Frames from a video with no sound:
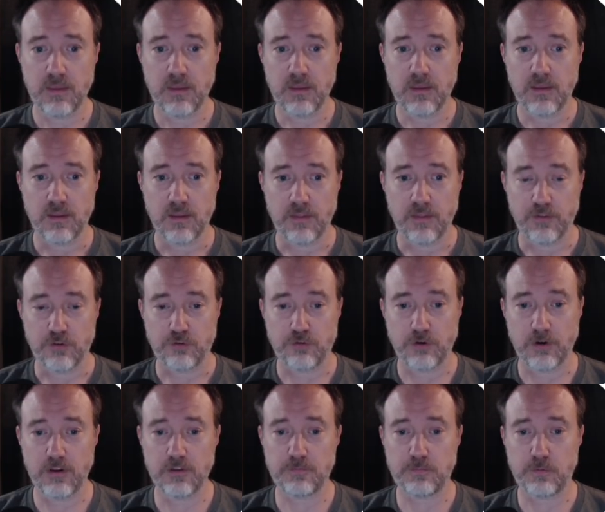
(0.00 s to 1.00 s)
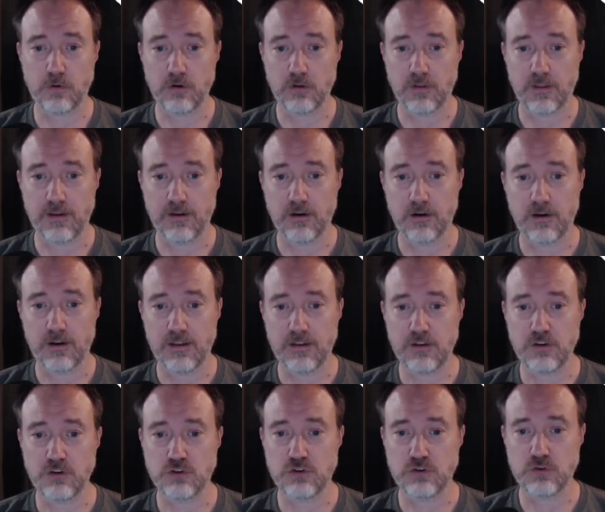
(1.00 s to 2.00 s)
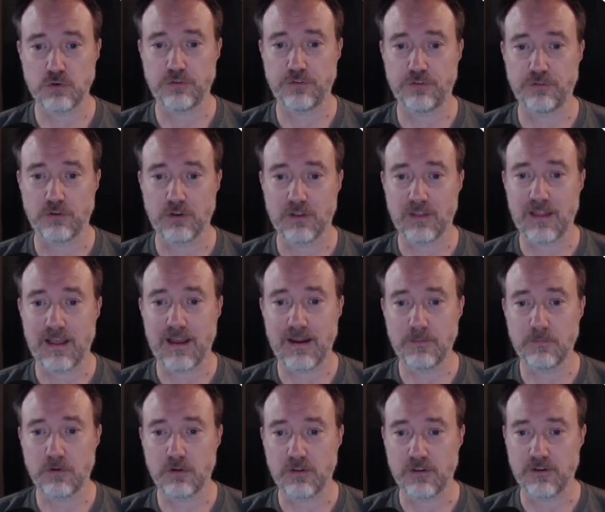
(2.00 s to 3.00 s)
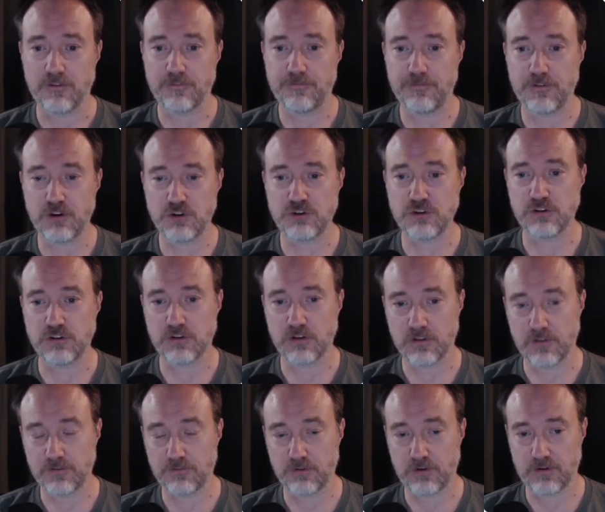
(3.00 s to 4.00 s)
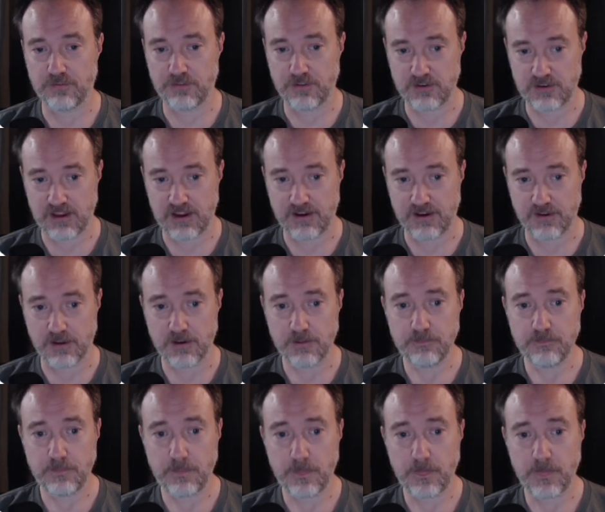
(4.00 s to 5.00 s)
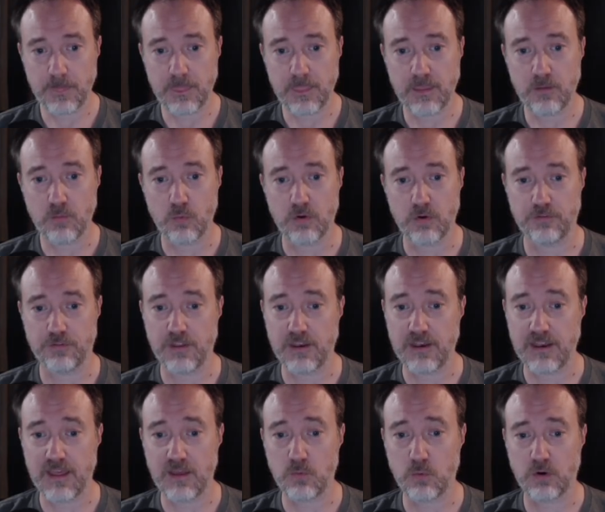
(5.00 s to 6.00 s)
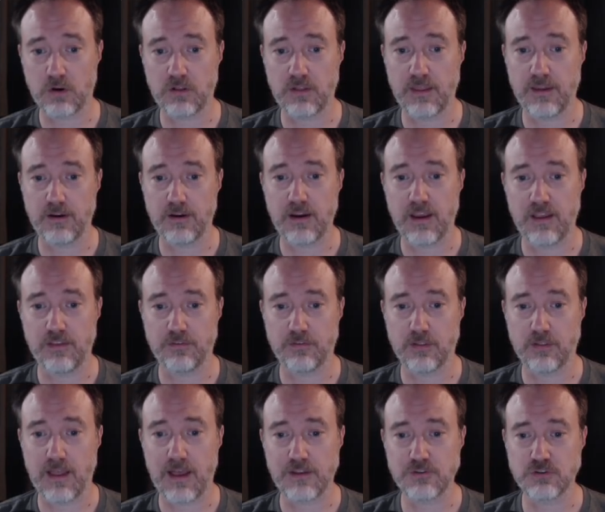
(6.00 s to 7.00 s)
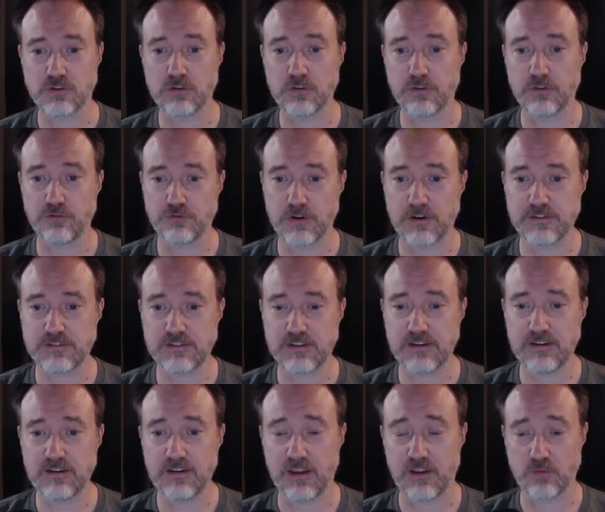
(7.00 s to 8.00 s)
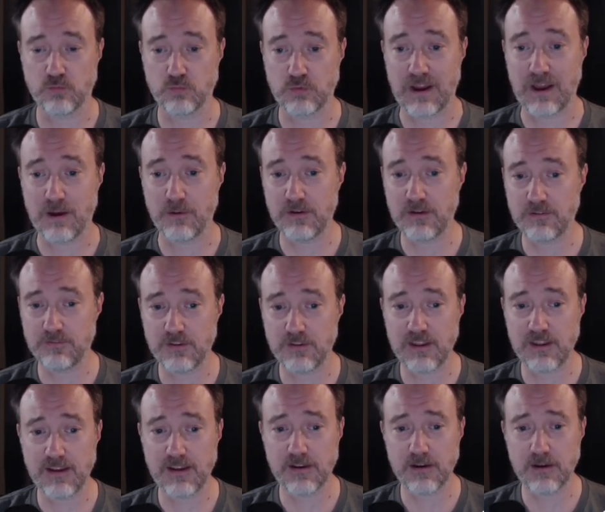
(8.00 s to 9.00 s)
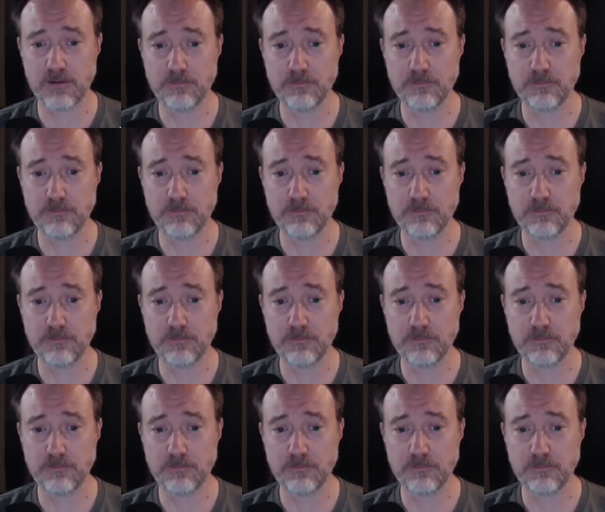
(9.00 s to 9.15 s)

And the transport layer, it ensures the reliable and efficient delivery of the data, whereas the network layer has logical addressing and routing of the data.